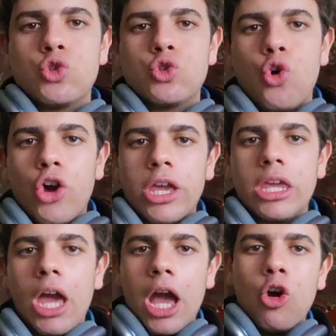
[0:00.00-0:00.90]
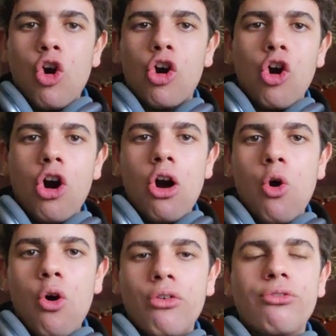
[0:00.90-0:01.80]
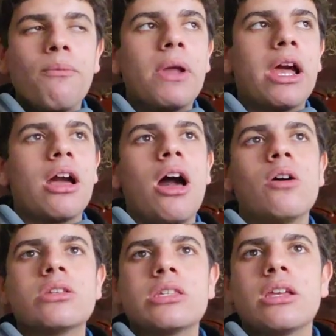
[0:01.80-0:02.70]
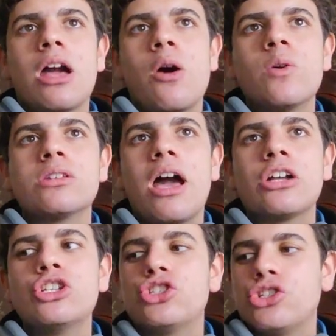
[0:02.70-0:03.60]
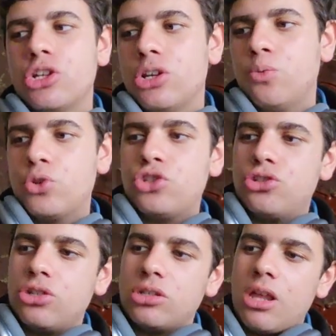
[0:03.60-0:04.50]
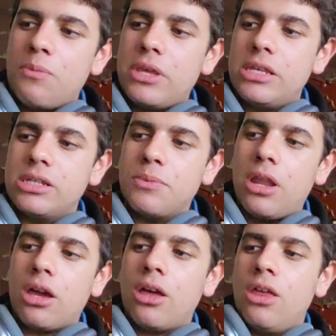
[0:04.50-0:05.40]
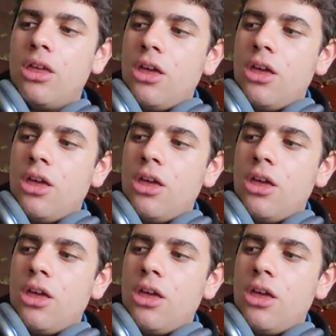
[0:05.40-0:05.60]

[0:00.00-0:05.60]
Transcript: Sorry, I got cut off, but, like, I was saying, I wasn't actually sure which is gonna be easier, but, like,